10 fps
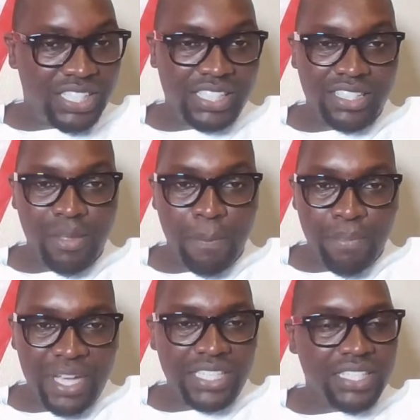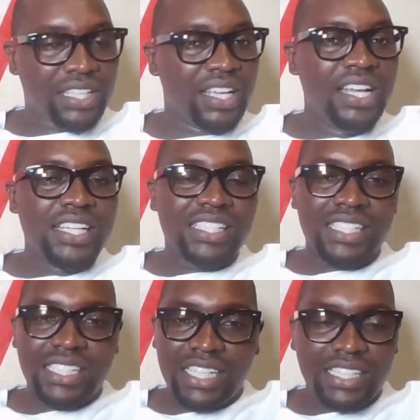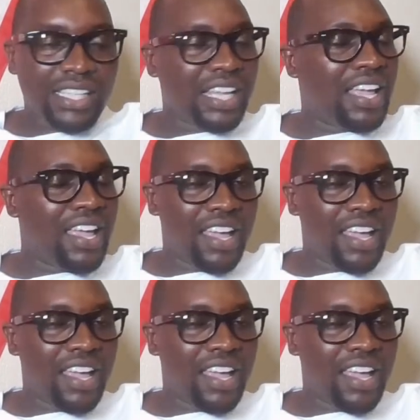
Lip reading: This is the best state.